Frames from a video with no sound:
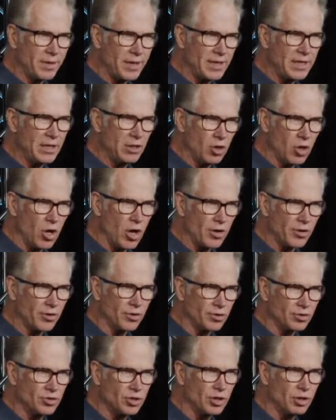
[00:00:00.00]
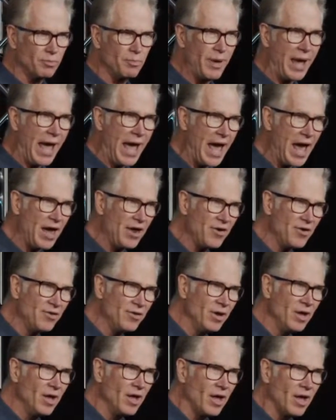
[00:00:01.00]
any longer to the pattern
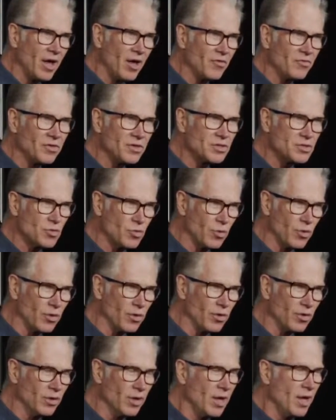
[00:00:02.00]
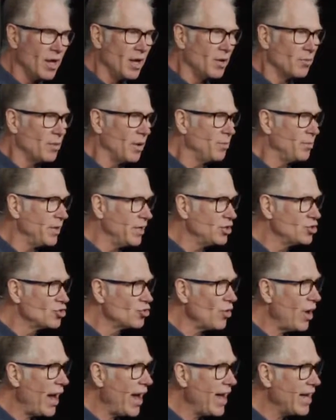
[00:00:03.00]
of this world, but be
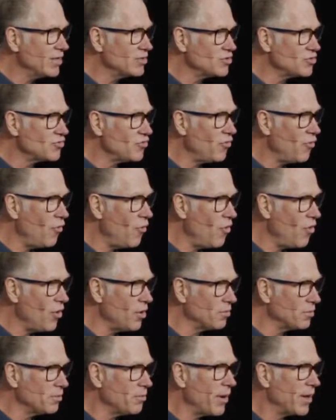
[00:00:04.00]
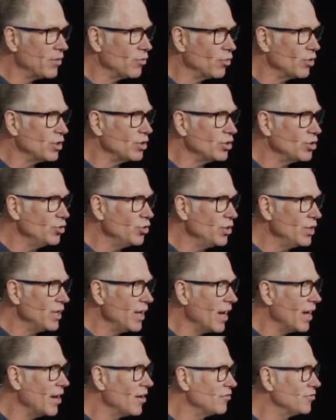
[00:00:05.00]
transformed by the renewing
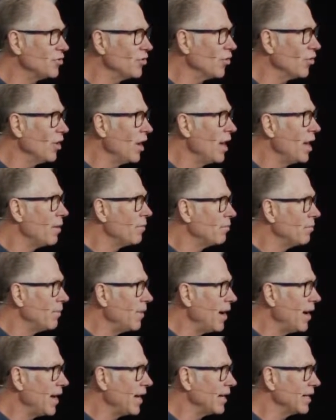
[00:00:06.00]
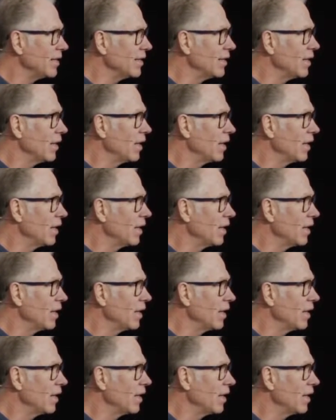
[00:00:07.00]
of your mind.